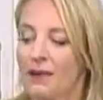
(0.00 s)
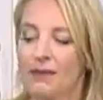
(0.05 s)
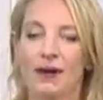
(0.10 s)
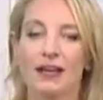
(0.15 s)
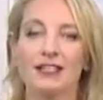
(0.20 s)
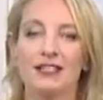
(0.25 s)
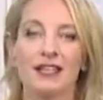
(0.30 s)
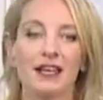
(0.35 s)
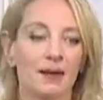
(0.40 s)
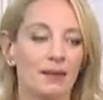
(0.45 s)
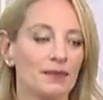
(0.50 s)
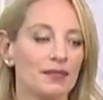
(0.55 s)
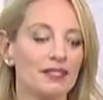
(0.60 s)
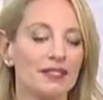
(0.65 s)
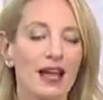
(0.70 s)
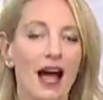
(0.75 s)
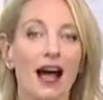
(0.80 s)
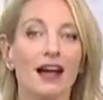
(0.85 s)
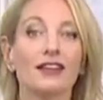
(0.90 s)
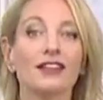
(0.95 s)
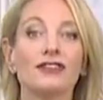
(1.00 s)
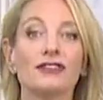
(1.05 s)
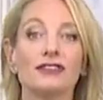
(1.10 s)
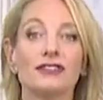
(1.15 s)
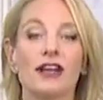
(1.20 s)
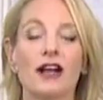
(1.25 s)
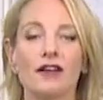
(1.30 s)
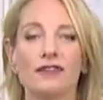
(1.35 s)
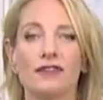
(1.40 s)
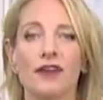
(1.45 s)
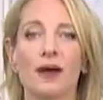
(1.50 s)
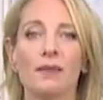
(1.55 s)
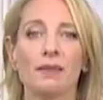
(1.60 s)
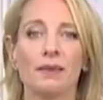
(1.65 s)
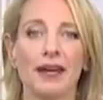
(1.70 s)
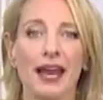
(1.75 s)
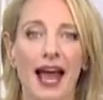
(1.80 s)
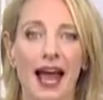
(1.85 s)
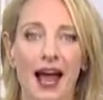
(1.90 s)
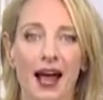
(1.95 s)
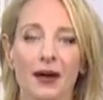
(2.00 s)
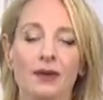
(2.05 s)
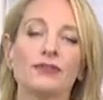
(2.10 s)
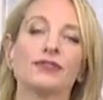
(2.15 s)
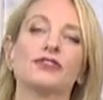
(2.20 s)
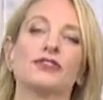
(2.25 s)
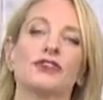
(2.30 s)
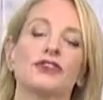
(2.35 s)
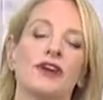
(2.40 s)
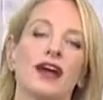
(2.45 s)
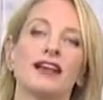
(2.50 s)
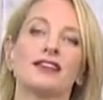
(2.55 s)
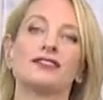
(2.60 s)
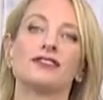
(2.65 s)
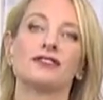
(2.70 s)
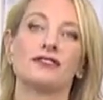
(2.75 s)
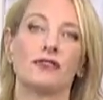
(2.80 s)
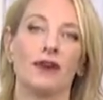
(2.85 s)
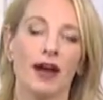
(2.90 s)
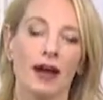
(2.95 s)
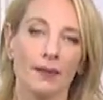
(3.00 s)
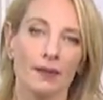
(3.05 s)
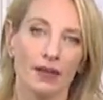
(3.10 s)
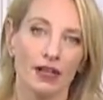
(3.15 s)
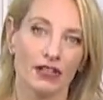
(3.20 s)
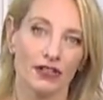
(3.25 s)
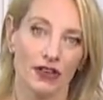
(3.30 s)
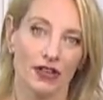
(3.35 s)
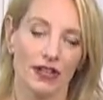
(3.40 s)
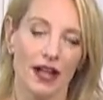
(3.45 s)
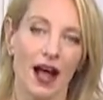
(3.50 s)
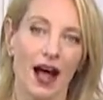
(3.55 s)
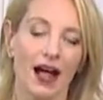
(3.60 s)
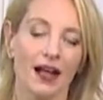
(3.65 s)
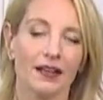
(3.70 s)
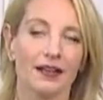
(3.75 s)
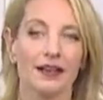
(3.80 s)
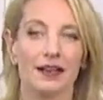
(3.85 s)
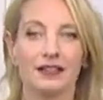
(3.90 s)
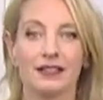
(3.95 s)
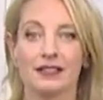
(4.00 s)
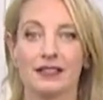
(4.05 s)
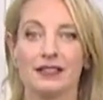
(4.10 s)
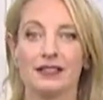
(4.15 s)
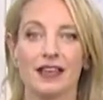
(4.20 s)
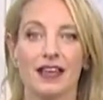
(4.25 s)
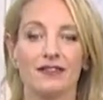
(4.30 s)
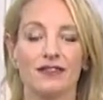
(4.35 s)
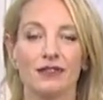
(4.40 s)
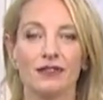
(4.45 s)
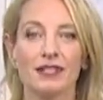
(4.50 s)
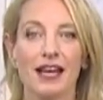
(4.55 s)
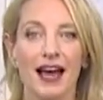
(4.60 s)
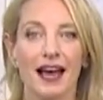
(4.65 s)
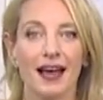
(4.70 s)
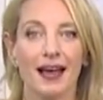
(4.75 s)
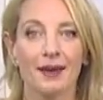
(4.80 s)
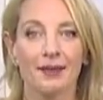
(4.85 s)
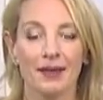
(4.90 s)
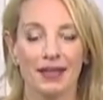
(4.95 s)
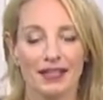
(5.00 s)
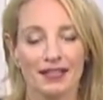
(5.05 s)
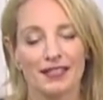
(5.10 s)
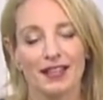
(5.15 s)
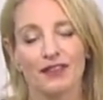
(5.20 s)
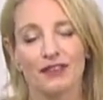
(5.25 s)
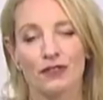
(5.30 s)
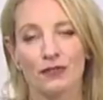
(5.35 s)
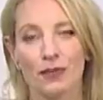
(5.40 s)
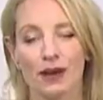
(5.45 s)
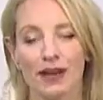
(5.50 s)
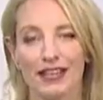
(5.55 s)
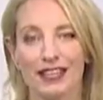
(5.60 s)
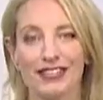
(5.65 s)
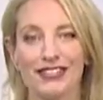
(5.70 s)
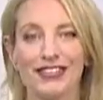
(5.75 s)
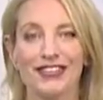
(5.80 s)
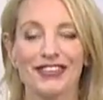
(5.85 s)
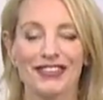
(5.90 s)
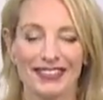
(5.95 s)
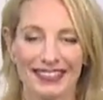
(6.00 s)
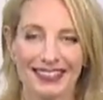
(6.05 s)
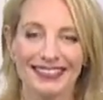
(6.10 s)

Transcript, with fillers: my tip, stock yourself up now so you're not scrambling during the holidays to save you time and to save you money too.